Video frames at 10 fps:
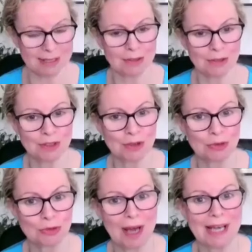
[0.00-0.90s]
it? The
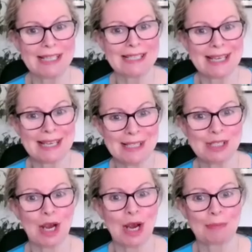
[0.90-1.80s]
right
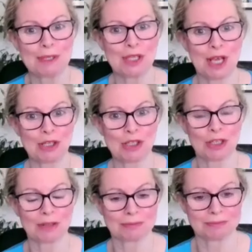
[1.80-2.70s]

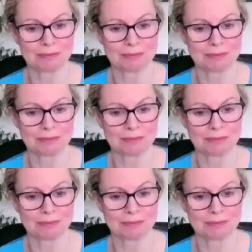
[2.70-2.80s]
interpretation.